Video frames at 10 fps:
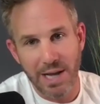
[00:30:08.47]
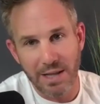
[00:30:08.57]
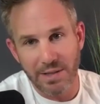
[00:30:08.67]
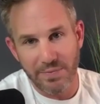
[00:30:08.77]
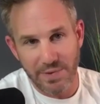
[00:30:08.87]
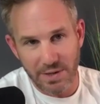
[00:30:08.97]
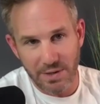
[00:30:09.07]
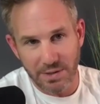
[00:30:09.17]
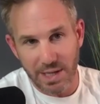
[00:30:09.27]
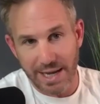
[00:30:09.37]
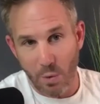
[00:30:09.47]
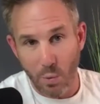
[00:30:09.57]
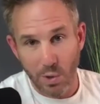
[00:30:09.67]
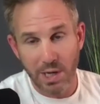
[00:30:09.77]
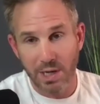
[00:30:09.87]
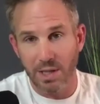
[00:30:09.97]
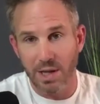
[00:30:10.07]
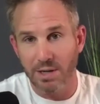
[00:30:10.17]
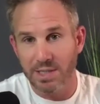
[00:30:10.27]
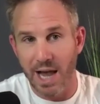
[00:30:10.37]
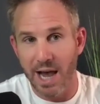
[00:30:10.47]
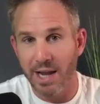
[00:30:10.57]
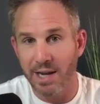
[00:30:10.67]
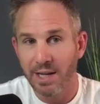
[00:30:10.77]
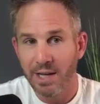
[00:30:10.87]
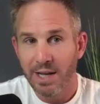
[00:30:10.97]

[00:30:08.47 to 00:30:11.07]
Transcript: out in the field, like working alongside